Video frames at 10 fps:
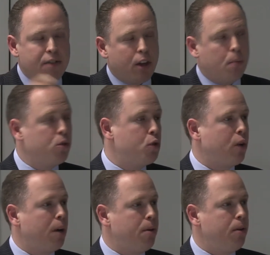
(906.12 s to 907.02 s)
the arbitral
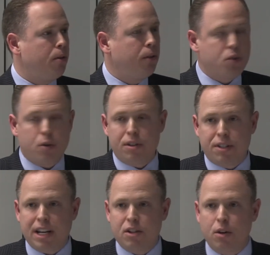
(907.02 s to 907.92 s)
tribunal
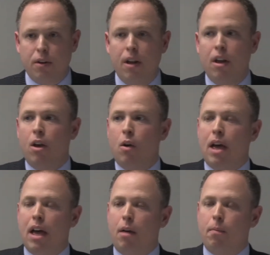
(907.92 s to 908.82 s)
jurisdiction
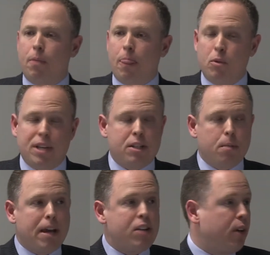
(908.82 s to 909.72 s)
was
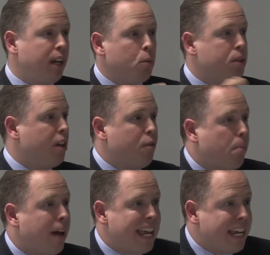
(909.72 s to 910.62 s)
asymmetric, it was
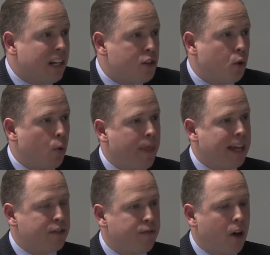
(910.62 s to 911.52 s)
given by English law, and
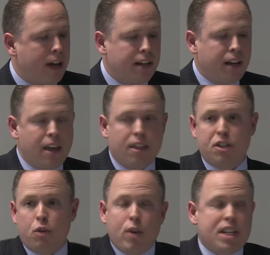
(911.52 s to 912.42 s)
that's fine.
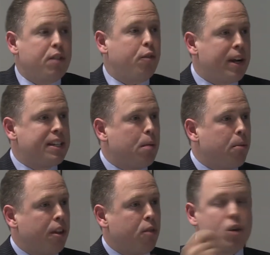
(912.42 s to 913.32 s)
There's a risk, for
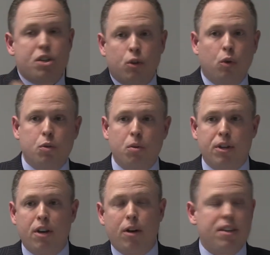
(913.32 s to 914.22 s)
example, that the Russian courts will
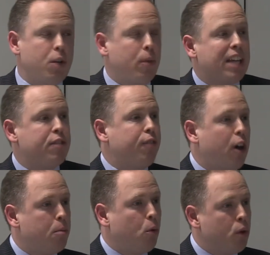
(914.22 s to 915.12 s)
turn around and say, well, that's
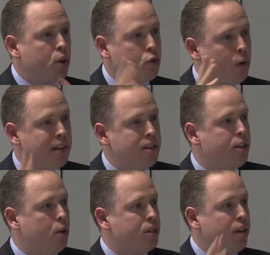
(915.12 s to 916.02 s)
fine, but what you're trying to
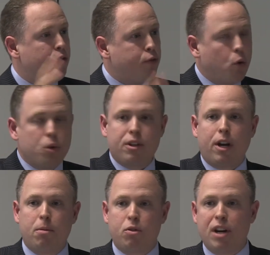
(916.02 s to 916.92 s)
do is enforce
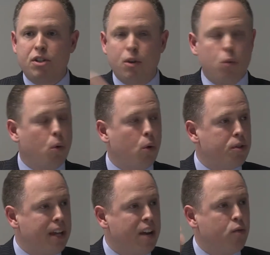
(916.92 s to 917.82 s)
an arbitration
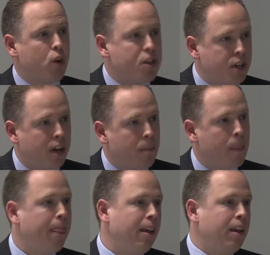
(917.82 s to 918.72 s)
award in Russia.